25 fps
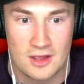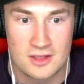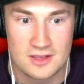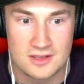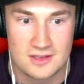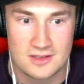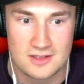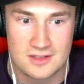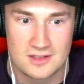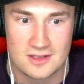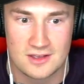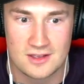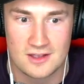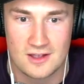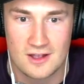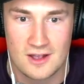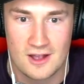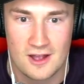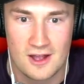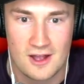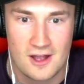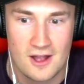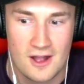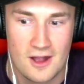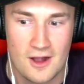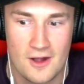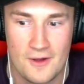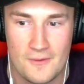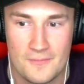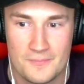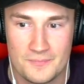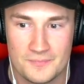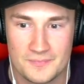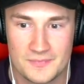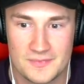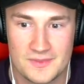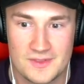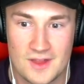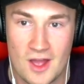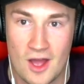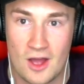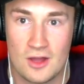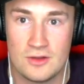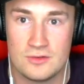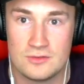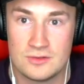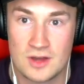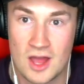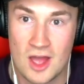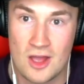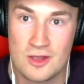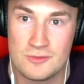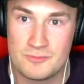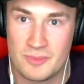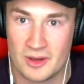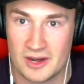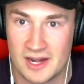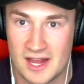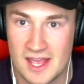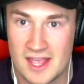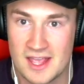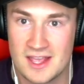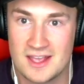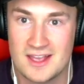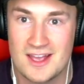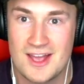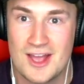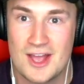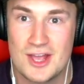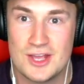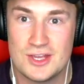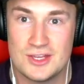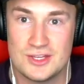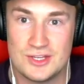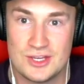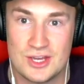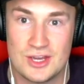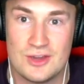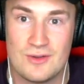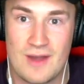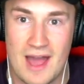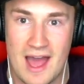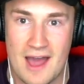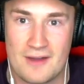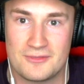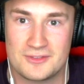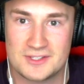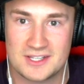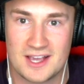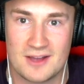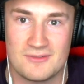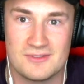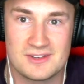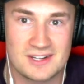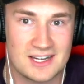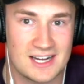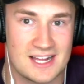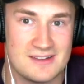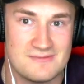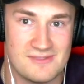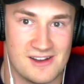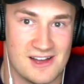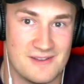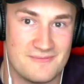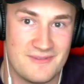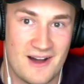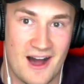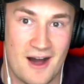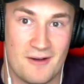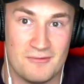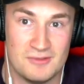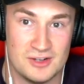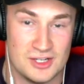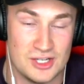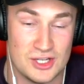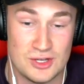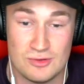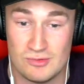just hire someone else, yeah? No, no, buddy. You have to come and clean my apartment.